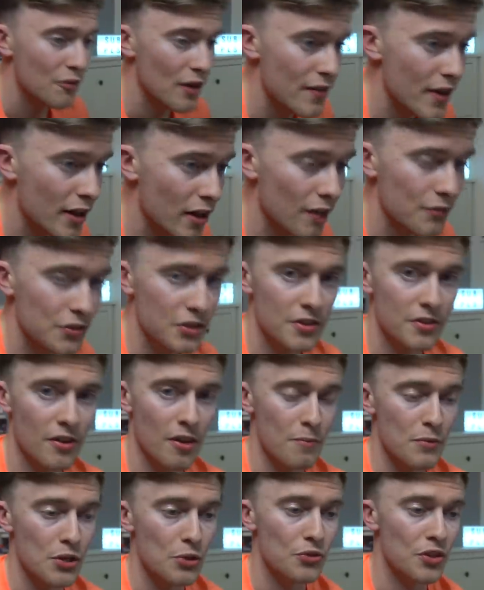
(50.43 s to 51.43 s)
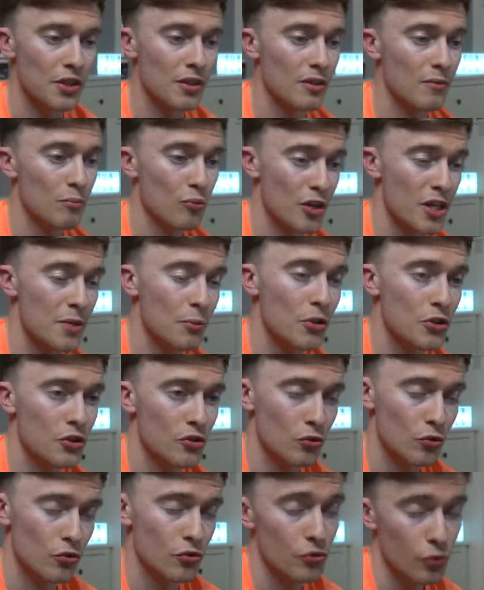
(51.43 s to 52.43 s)
and then obviously their music pretty much
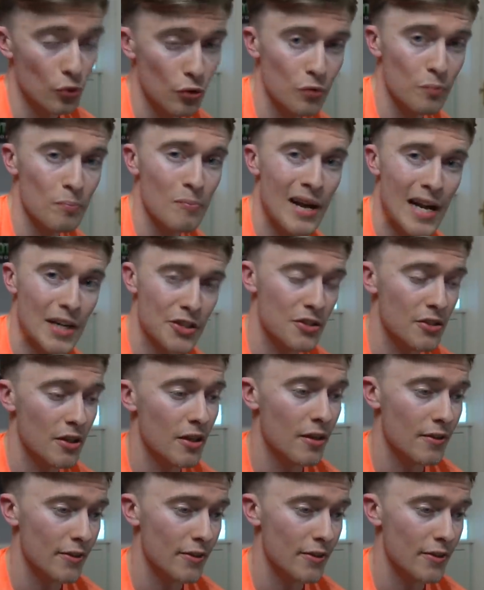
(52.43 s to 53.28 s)
just does match